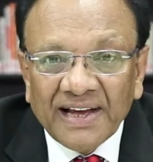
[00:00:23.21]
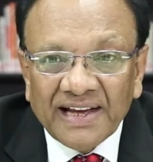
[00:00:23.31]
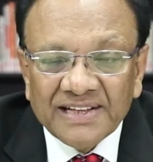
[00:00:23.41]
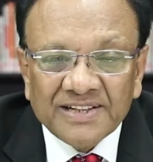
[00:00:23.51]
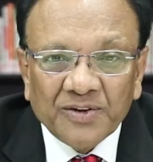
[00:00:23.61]

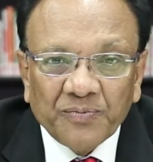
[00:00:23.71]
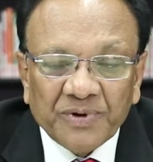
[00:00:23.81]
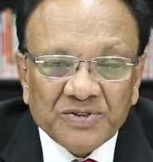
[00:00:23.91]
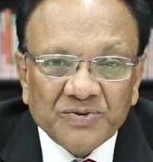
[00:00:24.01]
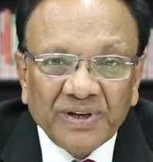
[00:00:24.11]
Instead of
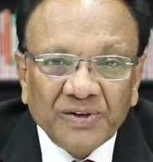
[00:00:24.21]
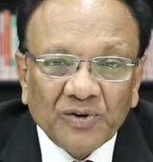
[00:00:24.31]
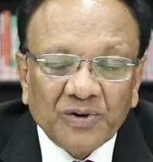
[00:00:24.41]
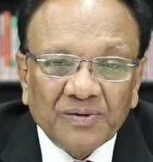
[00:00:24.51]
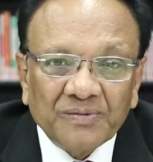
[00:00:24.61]
pursuing
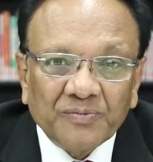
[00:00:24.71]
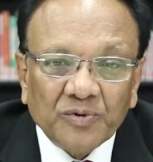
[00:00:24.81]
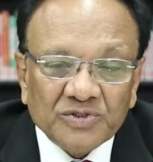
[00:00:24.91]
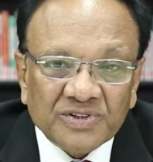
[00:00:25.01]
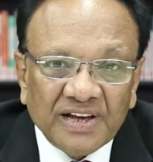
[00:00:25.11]
your
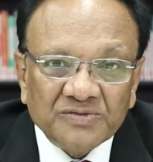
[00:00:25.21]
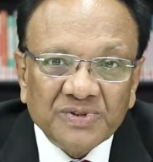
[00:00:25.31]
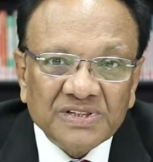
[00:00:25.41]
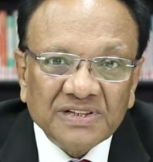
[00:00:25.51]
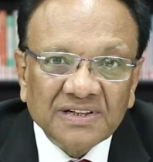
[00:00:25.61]

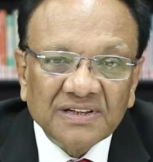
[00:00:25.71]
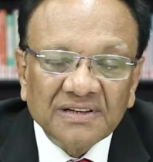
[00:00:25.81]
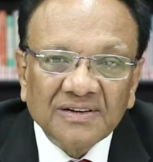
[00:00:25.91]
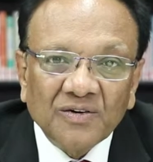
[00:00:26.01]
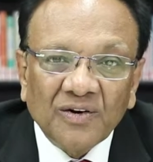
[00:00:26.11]
post-graduation
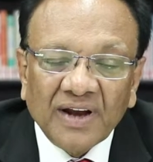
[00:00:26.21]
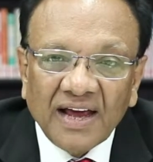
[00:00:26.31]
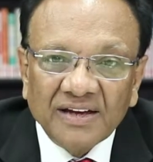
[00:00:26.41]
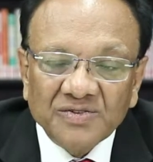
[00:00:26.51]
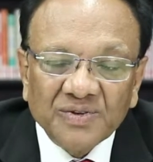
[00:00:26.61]
or
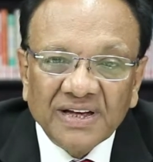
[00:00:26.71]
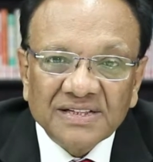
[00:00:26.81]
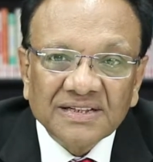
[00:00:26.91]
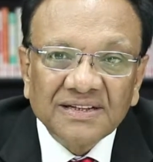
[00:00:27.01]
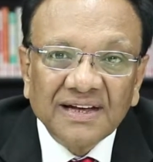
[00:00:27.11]
higher
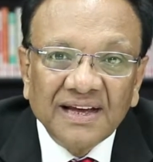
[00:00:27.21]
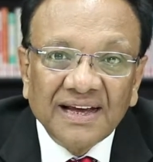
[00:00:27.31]
education